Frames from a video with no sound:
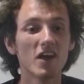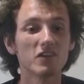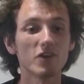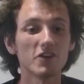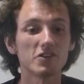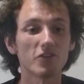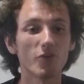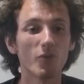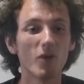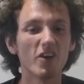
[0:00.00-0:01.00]
And so I just
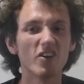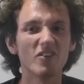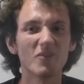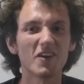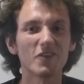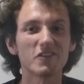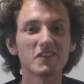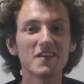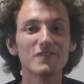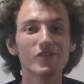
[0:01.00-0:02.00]
thought, why not
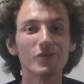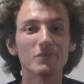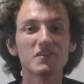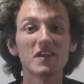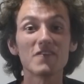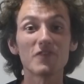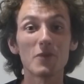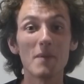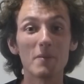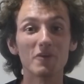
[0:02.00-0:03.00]
savour them? Savour the
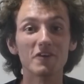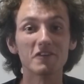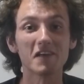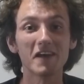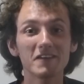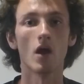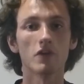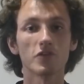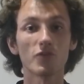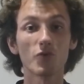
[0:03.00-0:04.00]
memories, hey? And
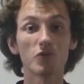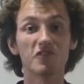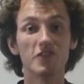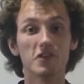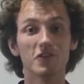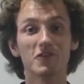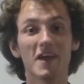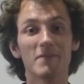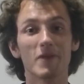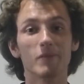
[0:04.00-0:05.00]
so the rules for this little
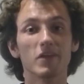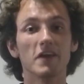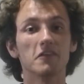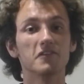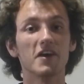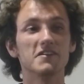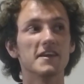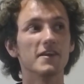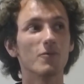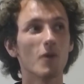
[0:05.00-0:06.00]
game that I'm playing is that I
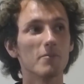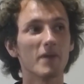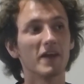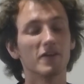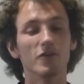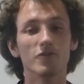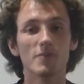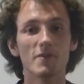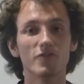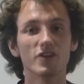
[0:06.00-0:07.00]
take one banknote
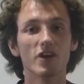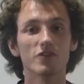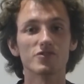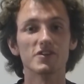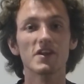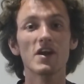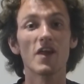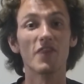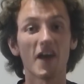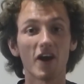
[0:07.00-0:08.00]
from every country
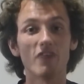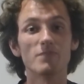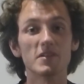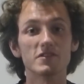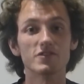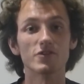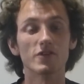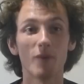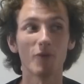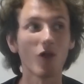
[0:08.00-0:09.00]
that I've been to.
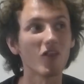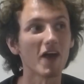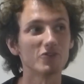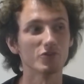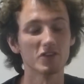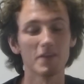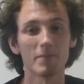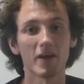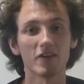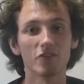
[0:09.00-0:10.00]
I'm not allowed to accept
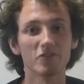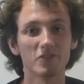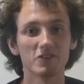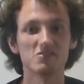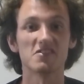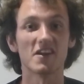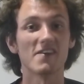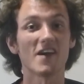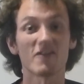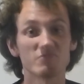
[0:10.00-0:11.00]
banknotes from countries that I
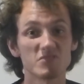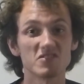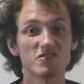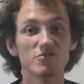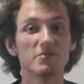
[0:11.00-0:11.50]
haven't been to,